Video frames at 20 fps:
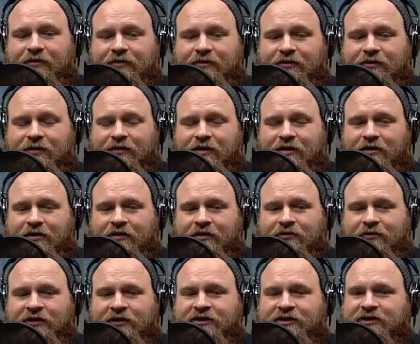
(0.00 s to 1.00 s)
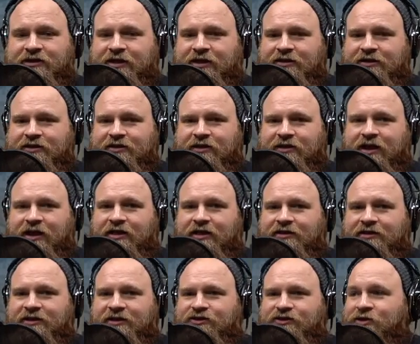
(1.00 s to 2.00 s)
know, listening to a lot of
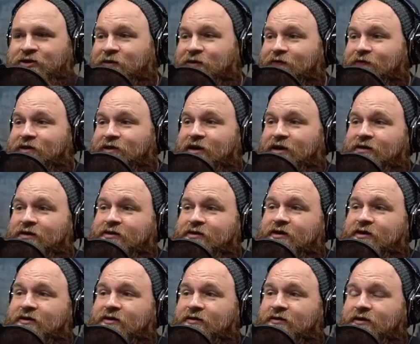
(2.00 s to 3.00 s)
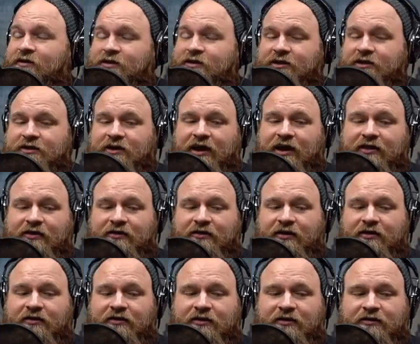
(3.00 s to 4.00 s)
things that Joseph says and listening to
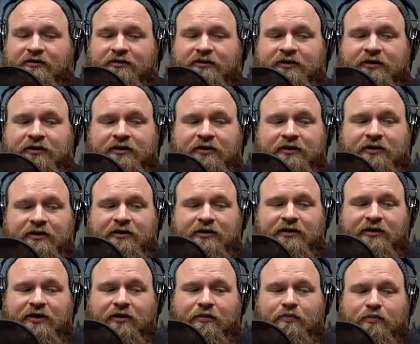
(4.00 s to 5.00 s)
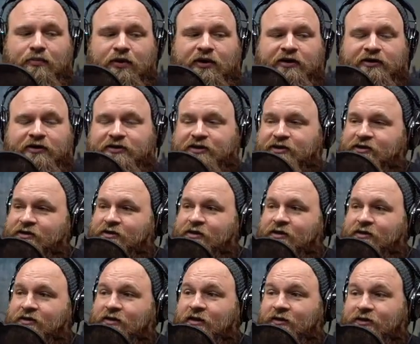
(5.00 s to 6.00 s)
other you know, printers, is
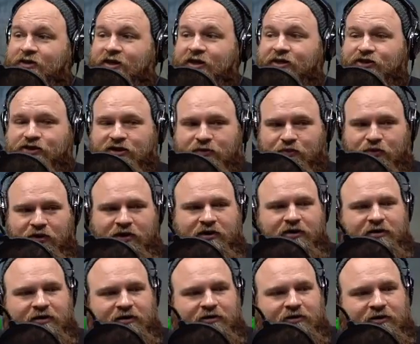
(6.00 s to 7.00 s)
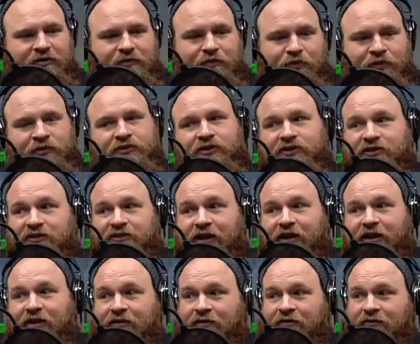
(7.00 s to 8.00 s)
the Cartesian printer, you know, your Prusa
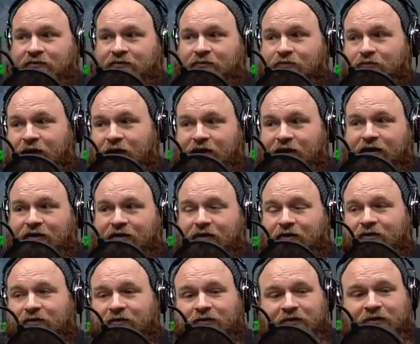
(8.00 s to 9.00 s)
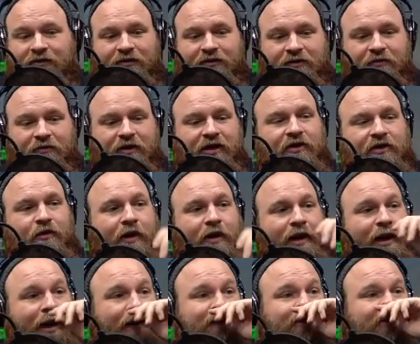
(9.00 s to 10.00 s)
style bed on the
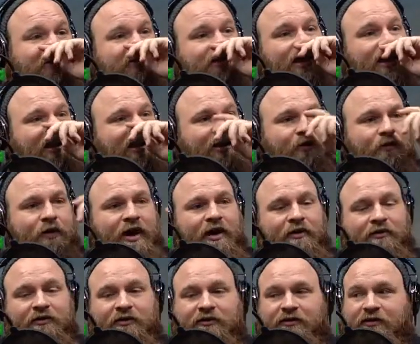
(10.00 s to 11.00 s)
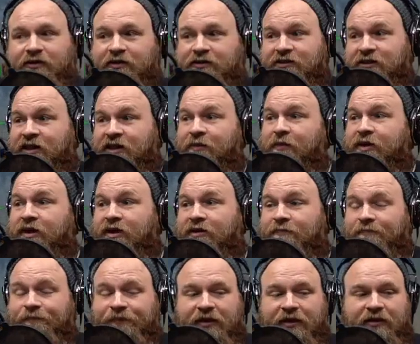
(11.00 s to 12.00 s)
y-axis sliding around, it's limited.
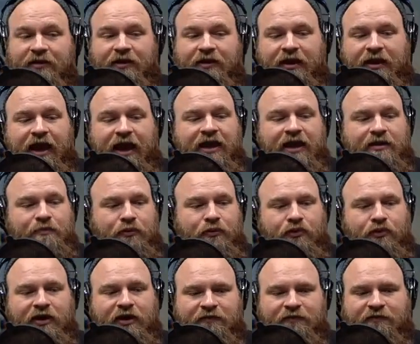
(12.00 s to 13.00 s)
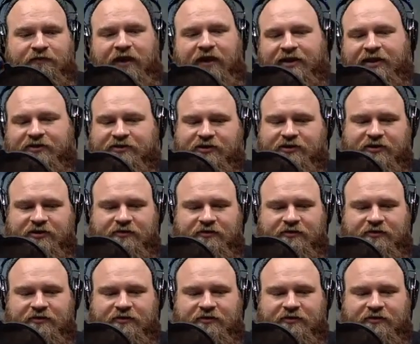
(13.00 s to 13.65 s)
It can't print faster